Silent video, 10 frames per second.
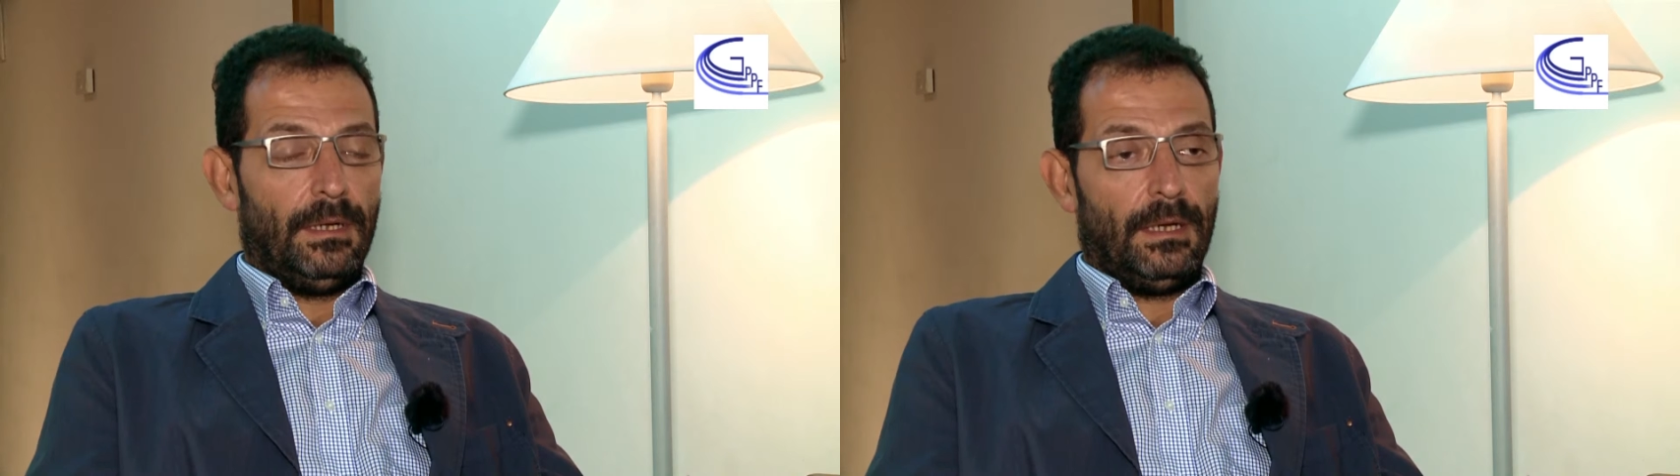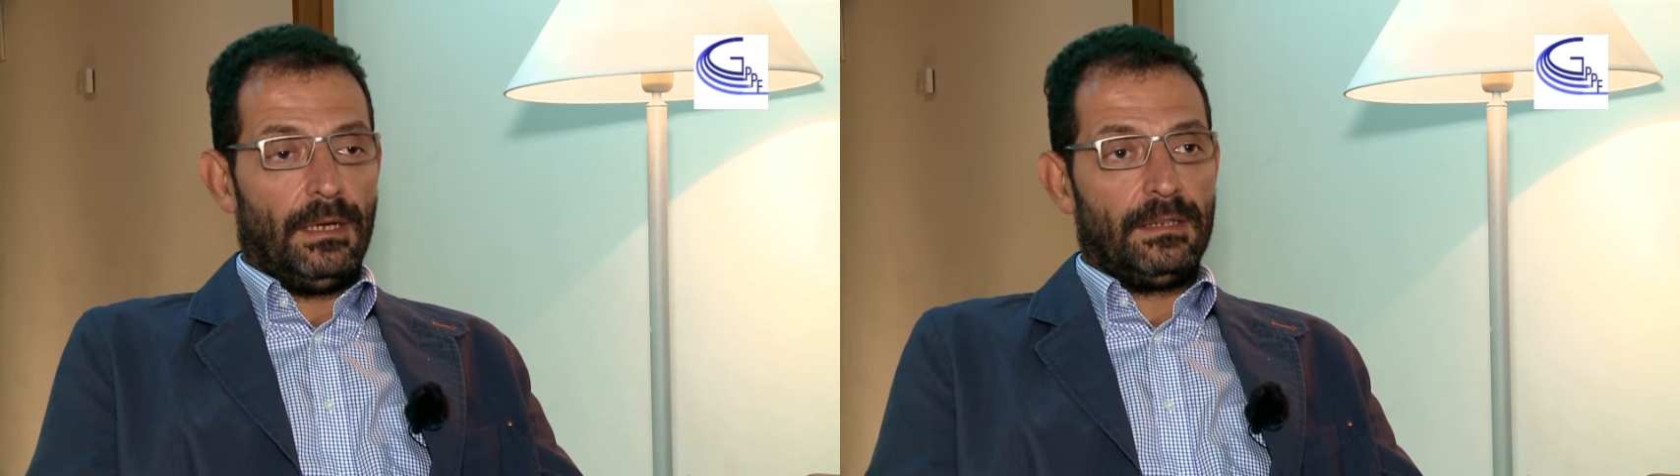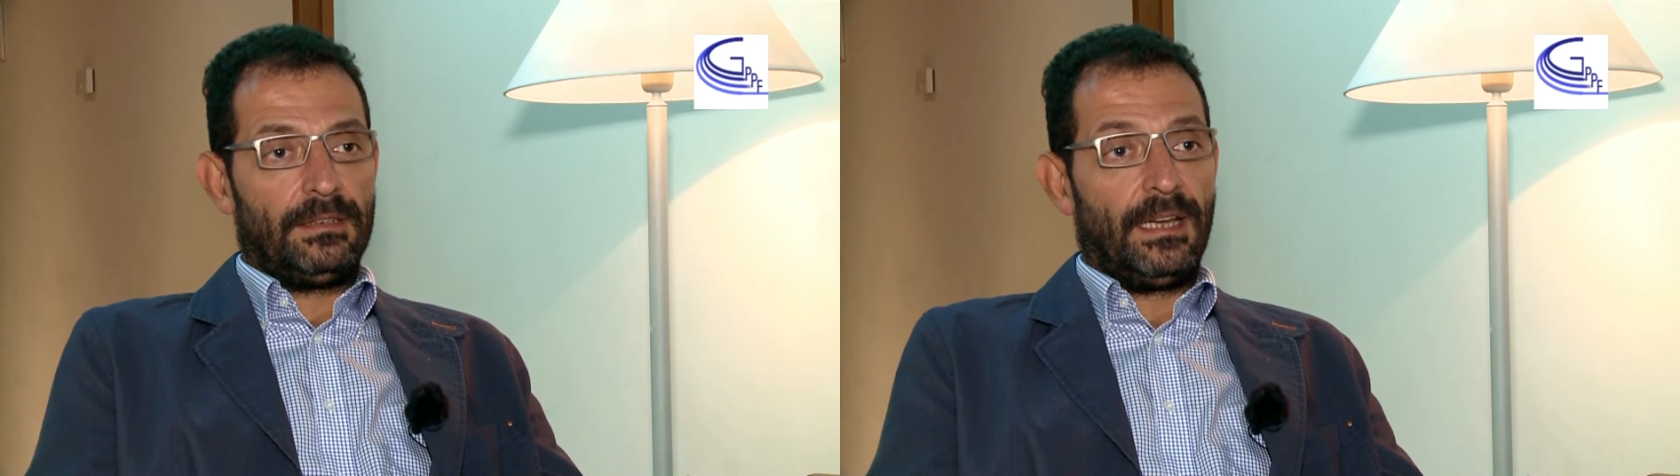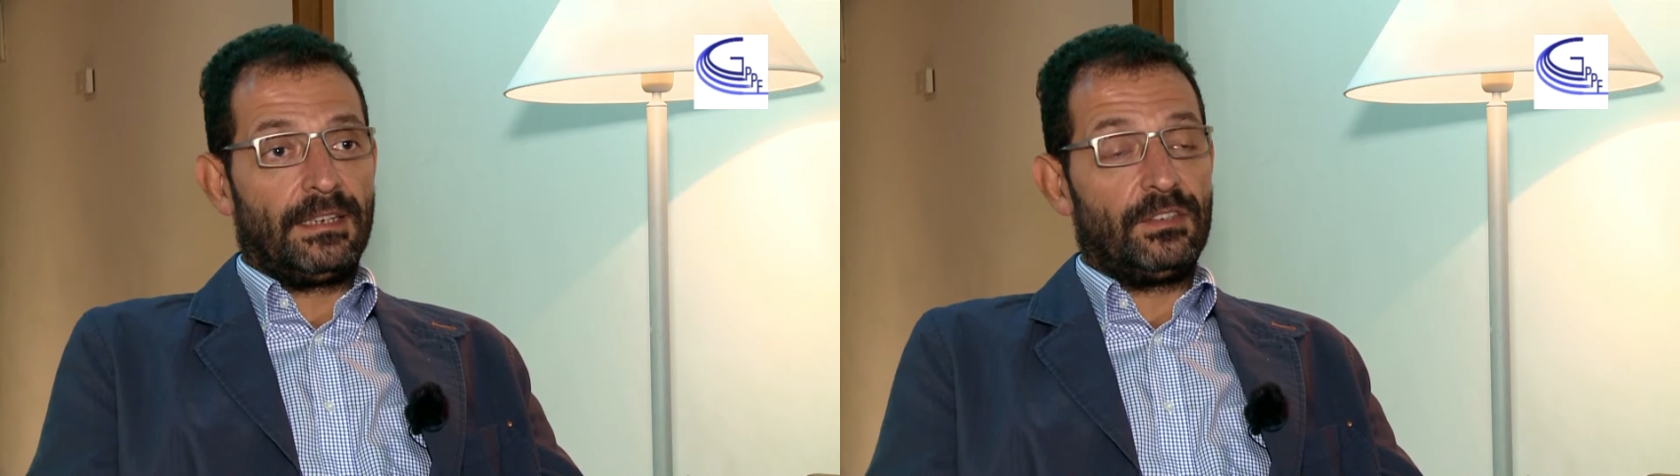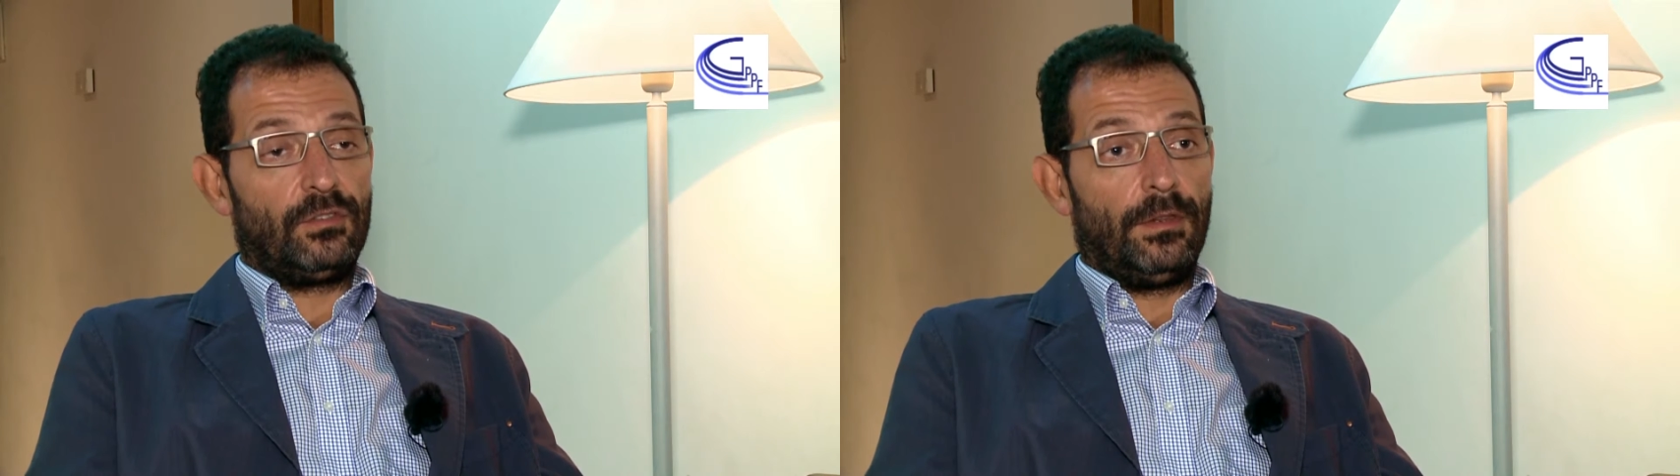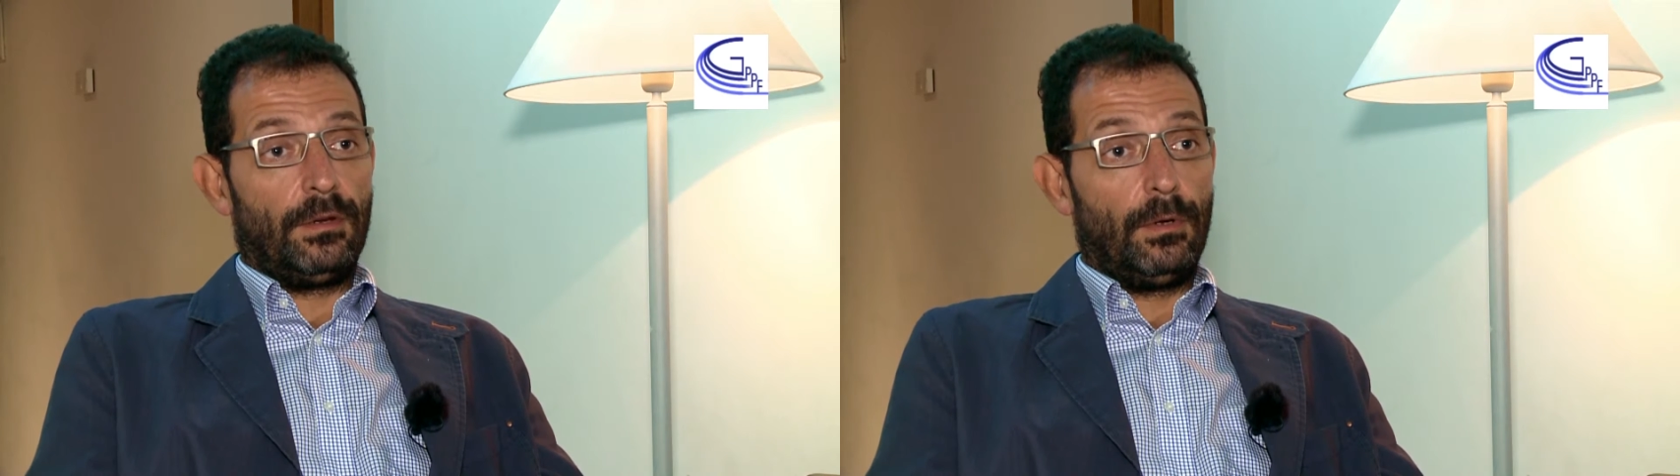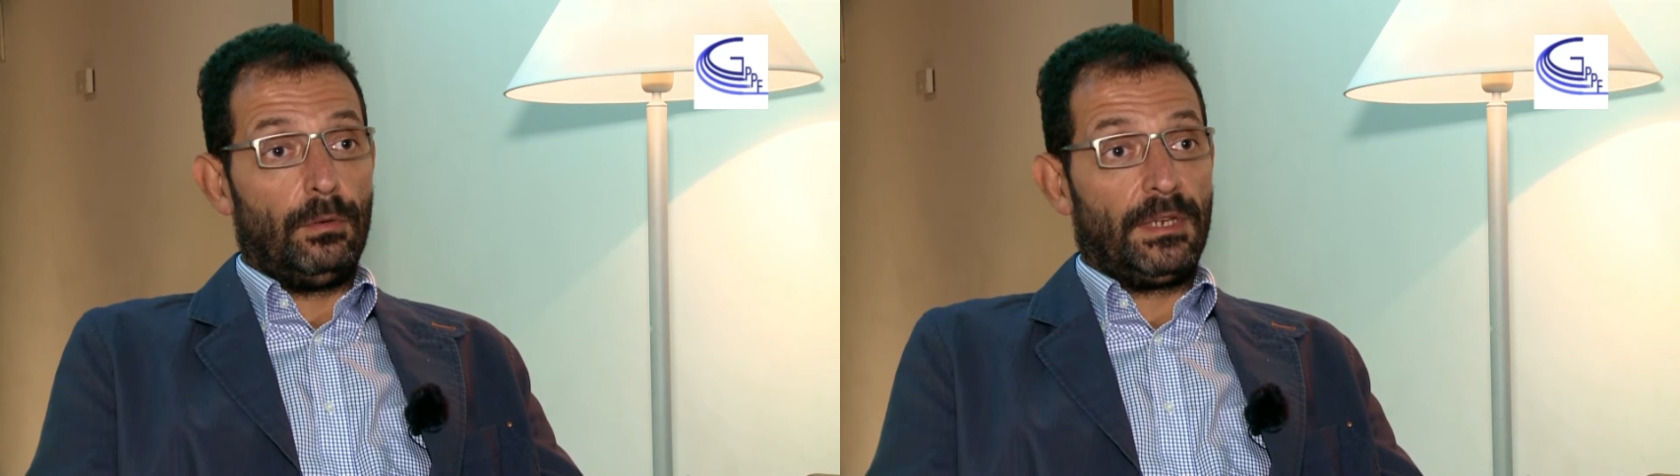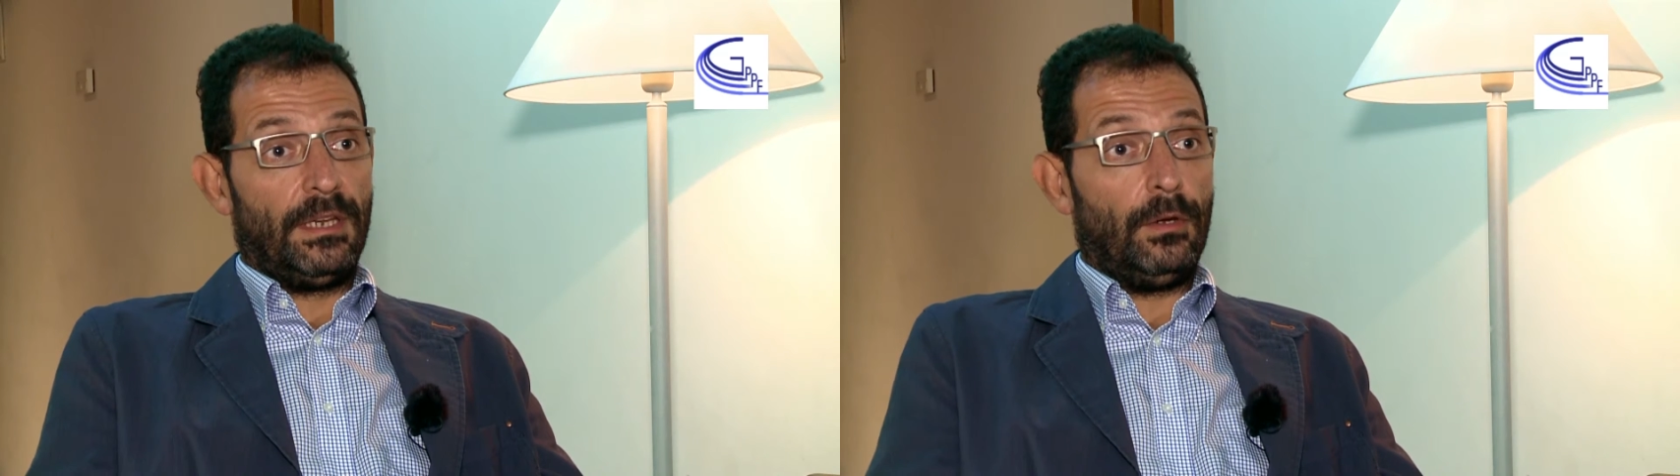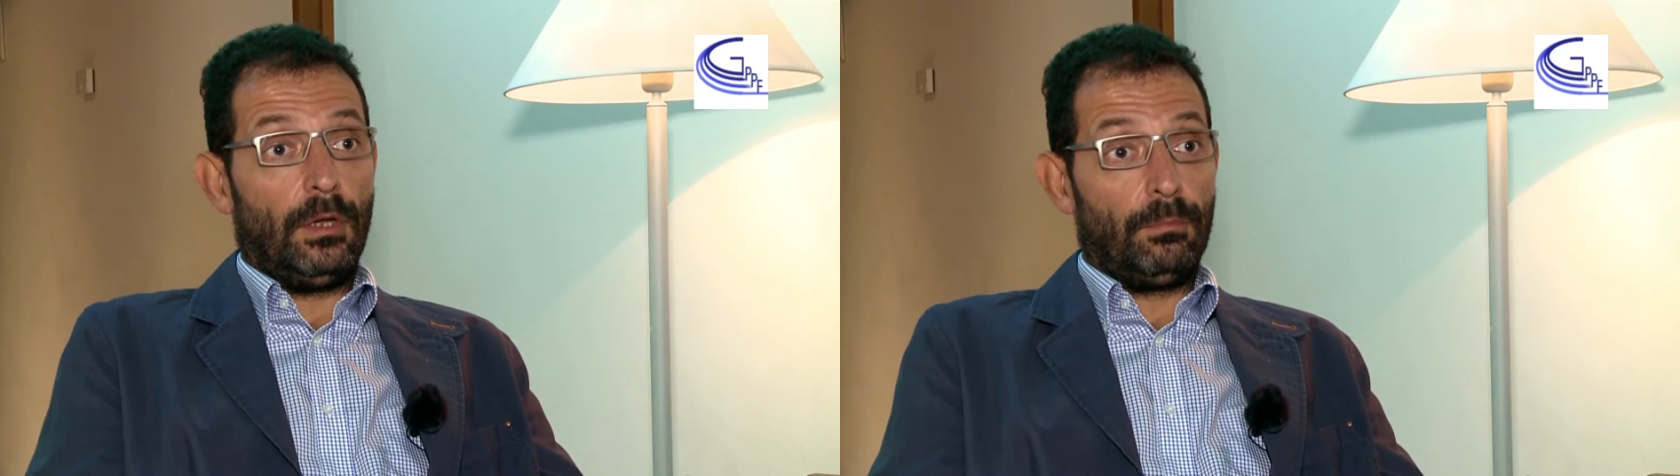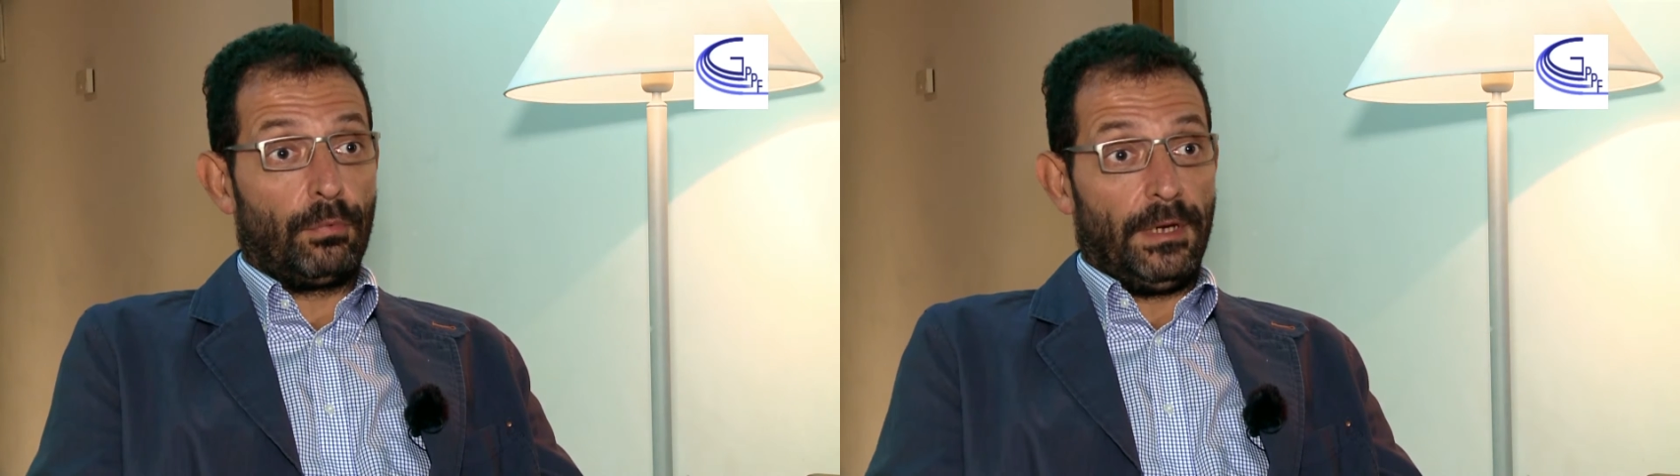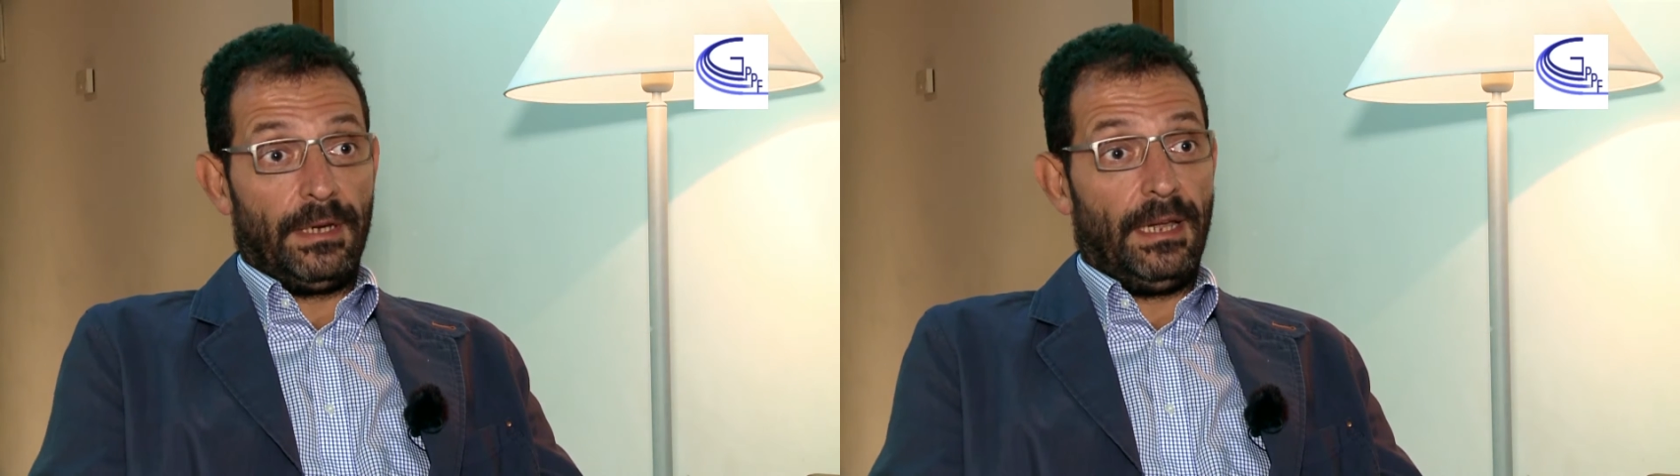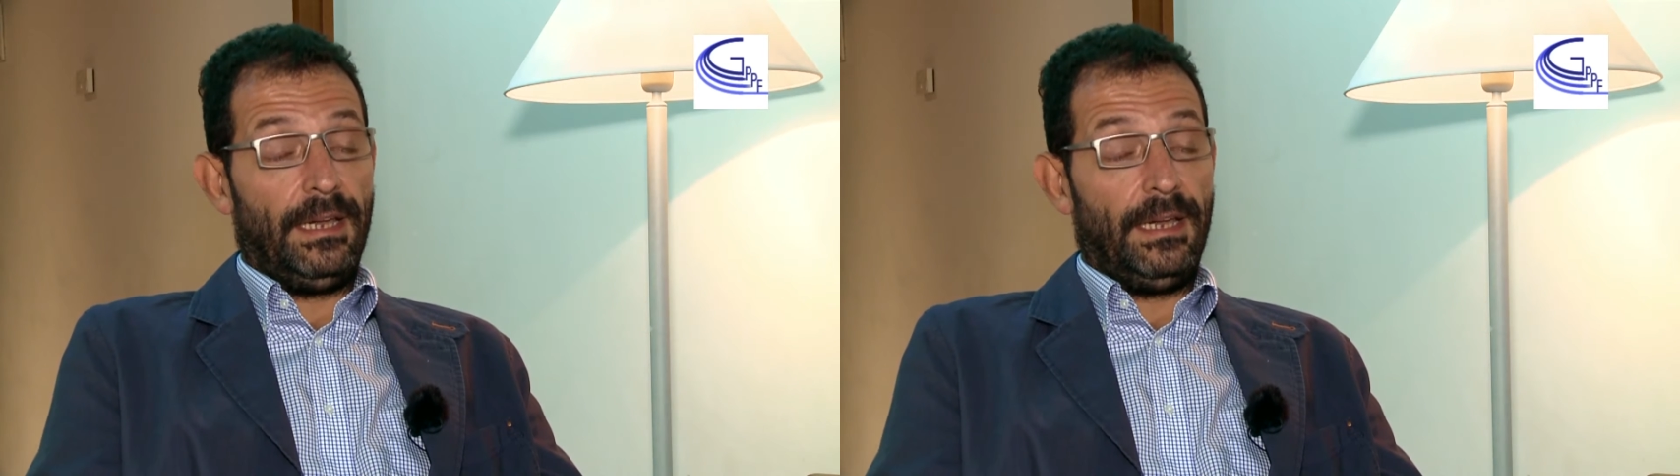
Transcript: Uh, taxes on their own cannot bring